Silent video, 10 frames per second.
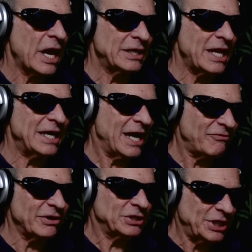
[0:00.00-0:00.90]
And they
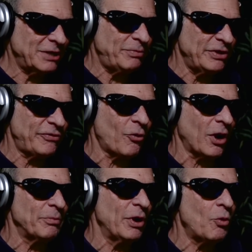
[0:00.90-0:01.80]
never did
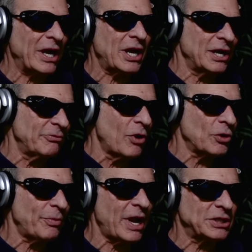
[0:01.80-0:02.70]
before, but what kind of
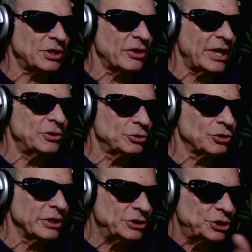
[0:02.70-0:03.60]
motorbikes are they
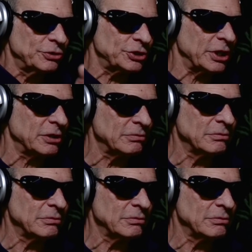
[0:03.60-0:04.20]
usually choosing?